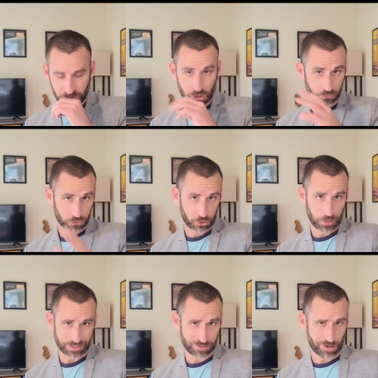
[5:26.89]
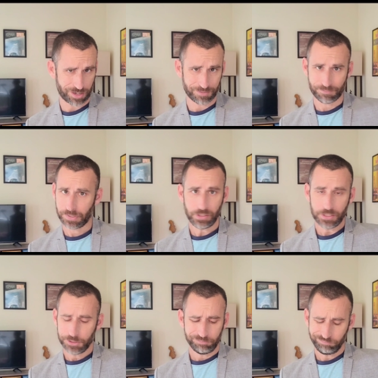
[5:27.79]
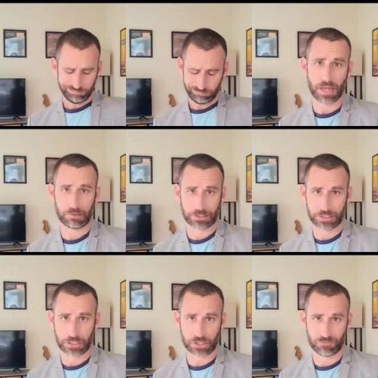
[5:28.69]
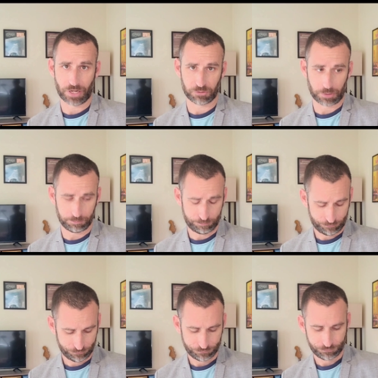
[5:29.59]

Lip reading: So for a quick turn, not really a good investment.